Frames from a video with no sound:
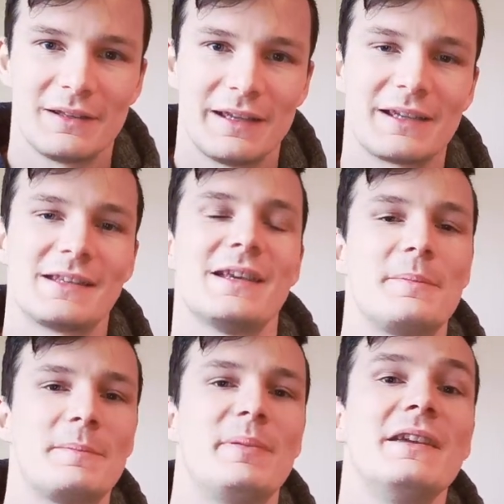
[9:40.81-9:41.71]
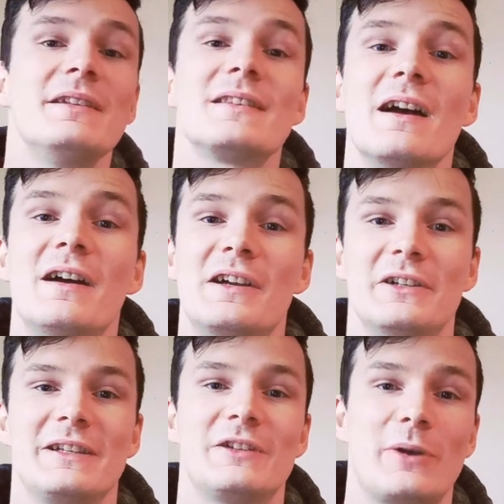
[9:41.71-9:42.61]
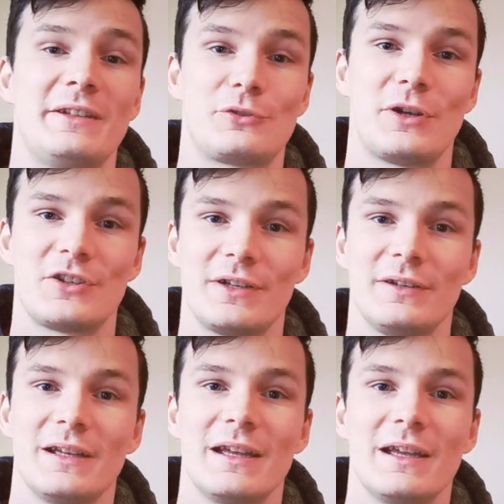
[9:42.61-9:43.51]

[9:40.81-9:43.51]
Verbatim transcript: like I said, beginners are a great treasure.